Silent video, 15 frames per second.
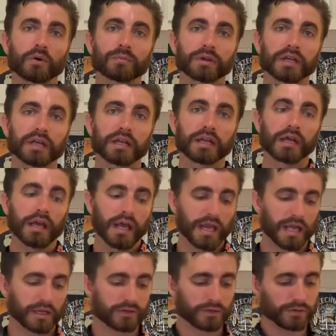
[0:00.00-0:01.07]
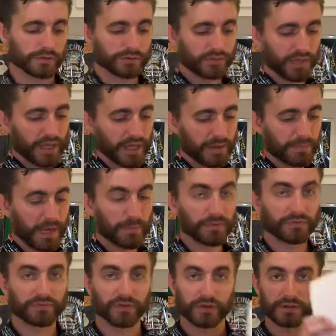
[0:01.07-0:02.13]
open it, and use a
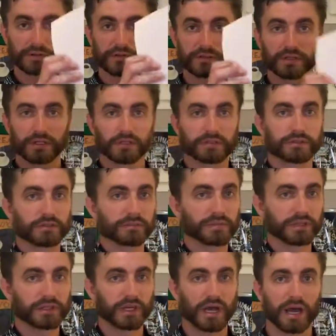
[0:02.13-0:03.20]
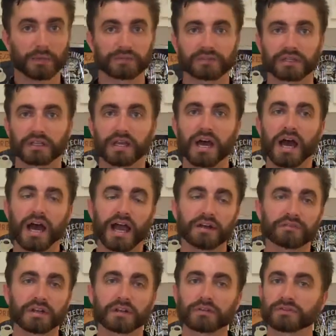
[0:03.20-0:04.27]
paper funnel to put the hops in. I
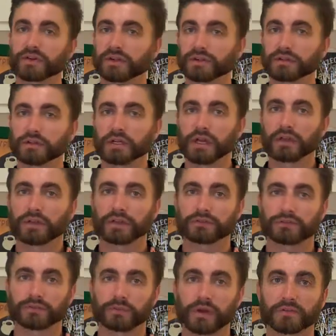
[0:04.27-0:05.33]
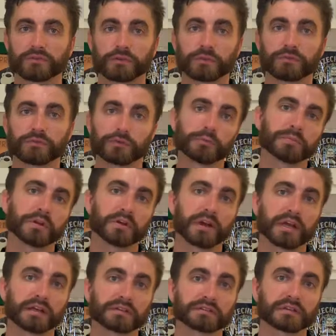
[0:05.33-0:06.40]
have another funnel that's for my fruit
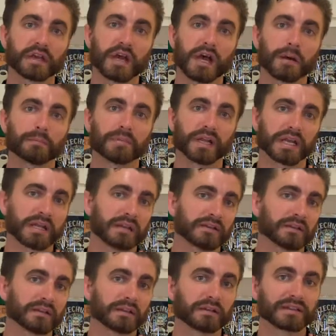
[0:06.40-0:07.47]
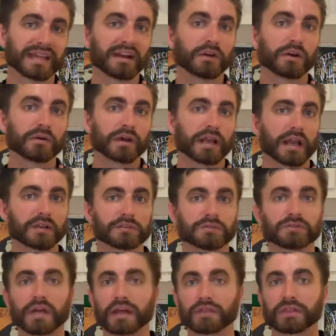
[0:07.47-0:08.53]
purees, but it is a little narrow, and I
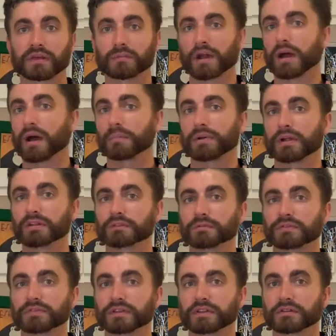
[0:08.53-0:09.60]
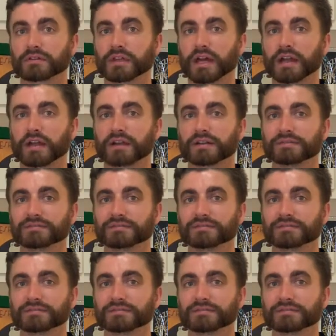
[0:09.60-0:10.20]
do not think my hop pellets will fit through that.